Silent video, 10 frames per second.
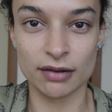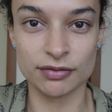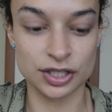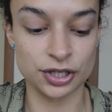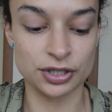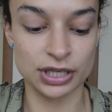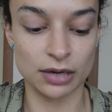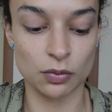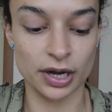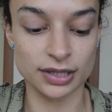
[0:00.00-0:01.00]
heavy duty,
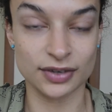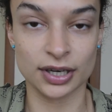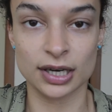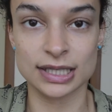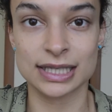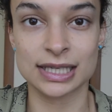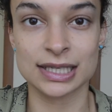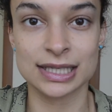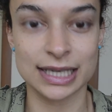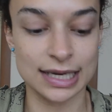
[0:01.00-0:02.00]
it works very nicely as a
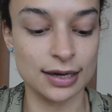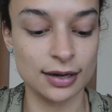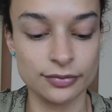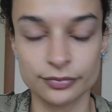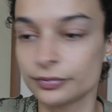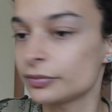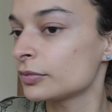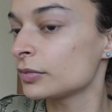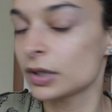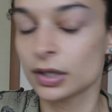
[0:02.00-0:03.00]
concealer.
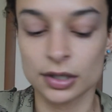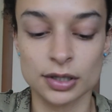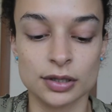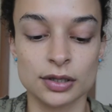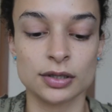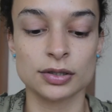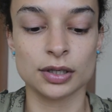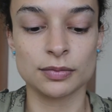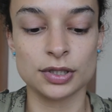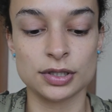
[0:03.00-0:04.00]

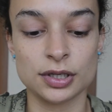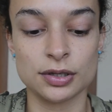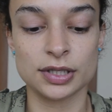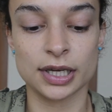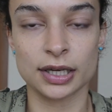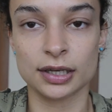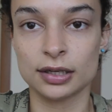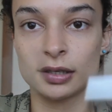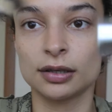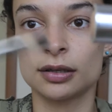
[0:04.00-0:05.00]
So I'm just
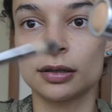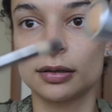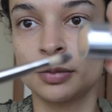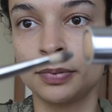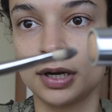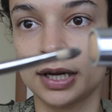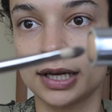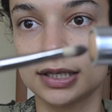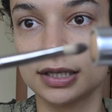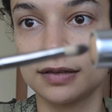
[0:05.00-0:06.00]
applying
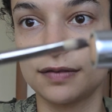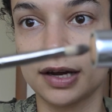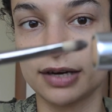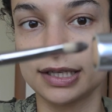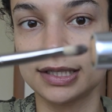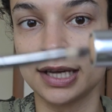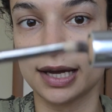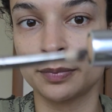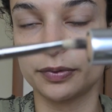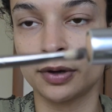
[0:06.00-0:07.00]
it to the very
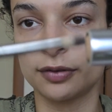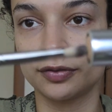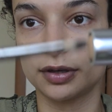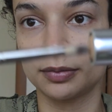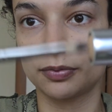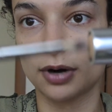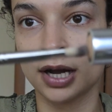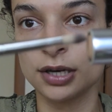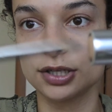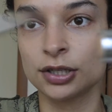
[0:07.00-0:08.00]
tip of the
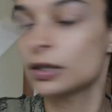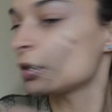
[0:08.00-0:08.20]
brush,